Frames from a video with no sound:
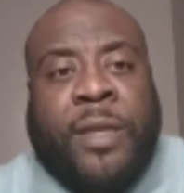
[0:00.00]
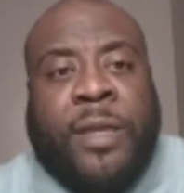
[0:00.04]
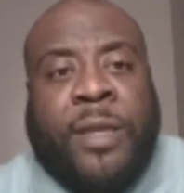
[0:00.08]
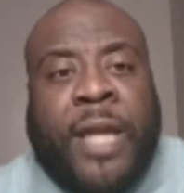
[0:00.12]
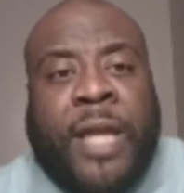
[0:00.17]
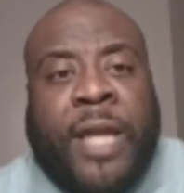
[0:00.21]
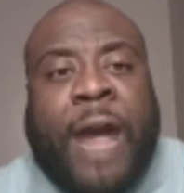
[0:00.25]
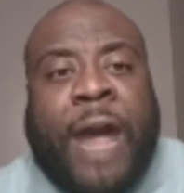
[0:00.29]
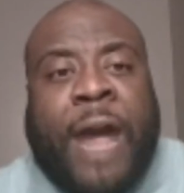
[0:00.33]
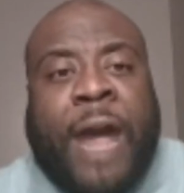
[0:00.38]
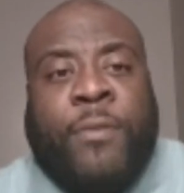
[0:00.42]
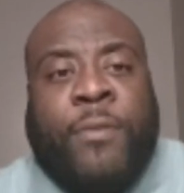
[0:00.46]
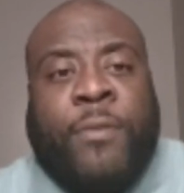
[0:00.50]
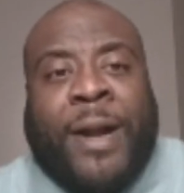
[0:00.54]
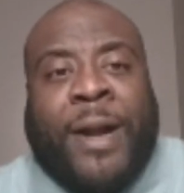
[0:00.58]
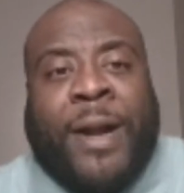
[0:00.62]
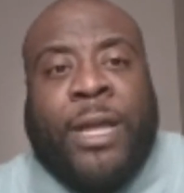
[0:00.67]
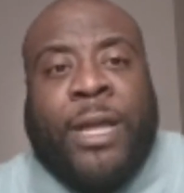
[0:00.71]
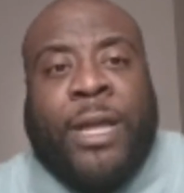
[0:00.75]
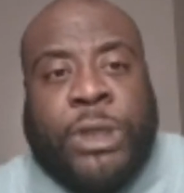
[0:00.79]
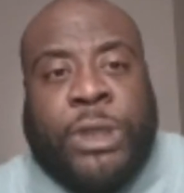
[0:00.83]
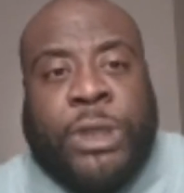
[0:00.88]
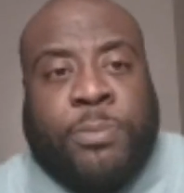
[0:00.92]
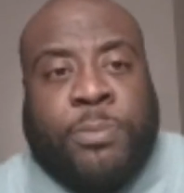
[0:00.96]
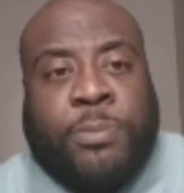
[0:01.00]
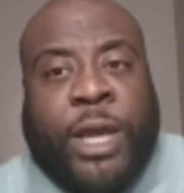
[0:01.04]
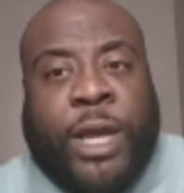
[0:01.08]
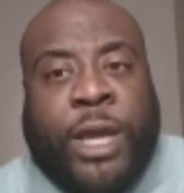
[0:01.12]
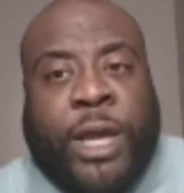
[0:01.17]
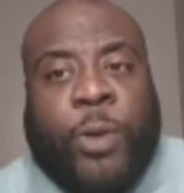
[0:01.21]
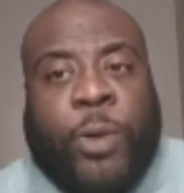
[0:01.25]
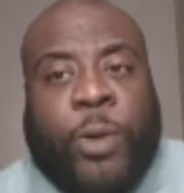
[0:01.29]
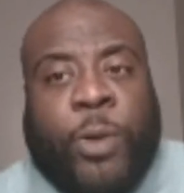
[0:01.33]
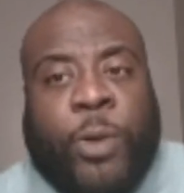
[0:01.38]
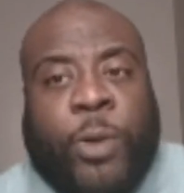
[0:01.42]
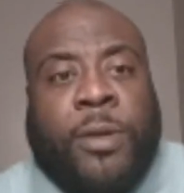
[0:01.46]
everybody else has played
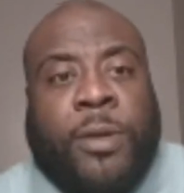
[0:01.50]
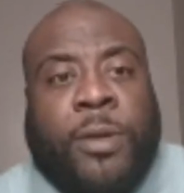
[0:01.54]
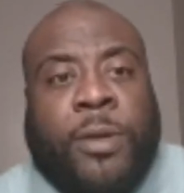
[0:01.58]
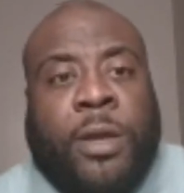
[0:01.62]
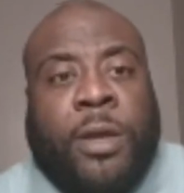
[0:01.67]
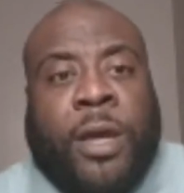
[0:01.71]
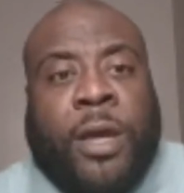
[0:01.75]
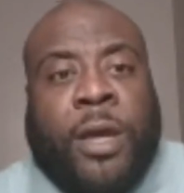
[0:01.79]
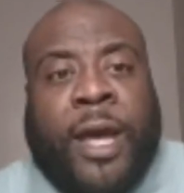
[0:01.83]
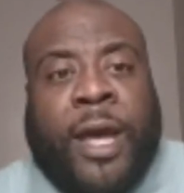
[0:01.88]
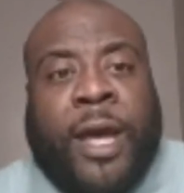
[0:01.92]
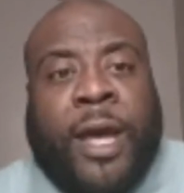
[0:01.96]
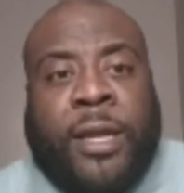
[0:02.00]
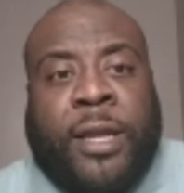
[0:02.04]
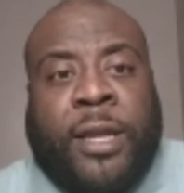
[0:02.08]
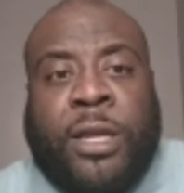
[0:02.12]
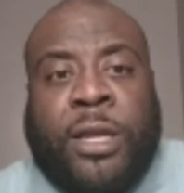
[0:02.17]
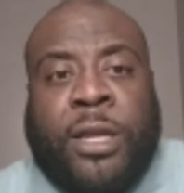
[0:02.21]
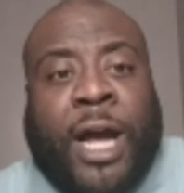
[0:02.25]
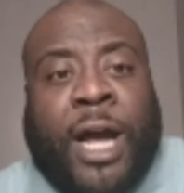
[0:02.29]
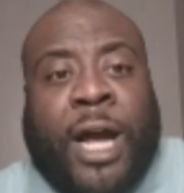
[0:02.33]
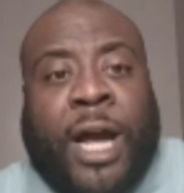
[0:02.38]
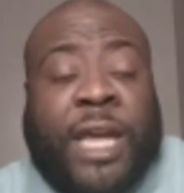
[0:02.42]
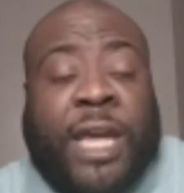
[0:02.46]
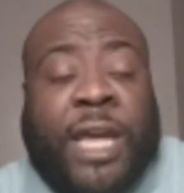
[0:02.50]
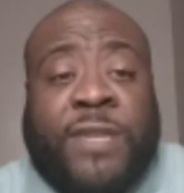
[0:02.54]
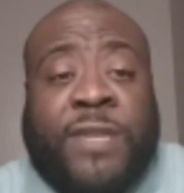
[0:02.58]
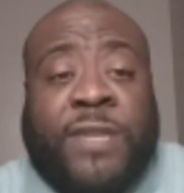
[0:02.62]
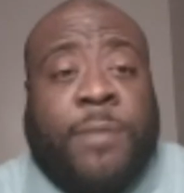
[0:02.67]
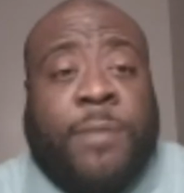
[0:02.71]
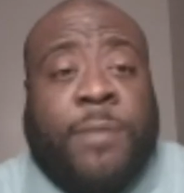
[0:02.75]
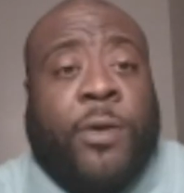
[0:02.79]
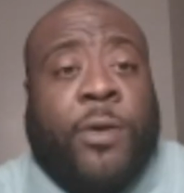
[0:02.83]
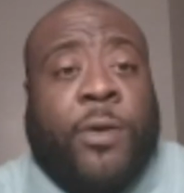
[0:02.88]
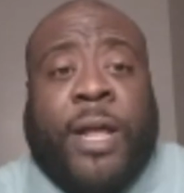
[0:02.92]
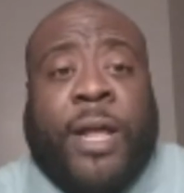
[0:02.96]
well. And you got to give
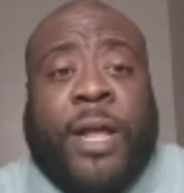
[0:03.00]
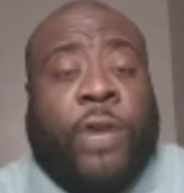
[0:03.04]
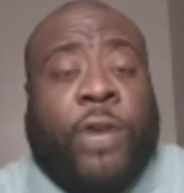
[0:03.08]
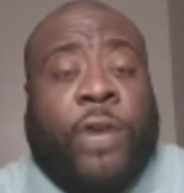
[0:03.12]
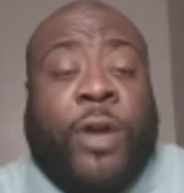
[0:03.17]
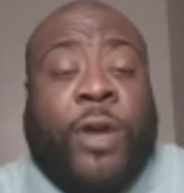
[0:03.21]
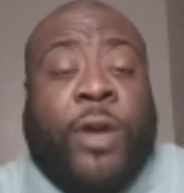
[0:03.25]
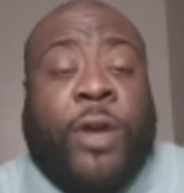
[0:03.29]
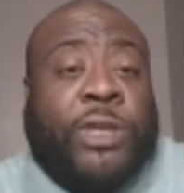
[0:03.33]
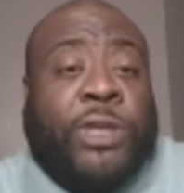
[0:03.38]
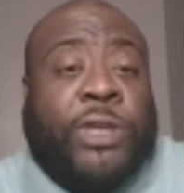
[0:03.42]
Thibodeau a lot of credit.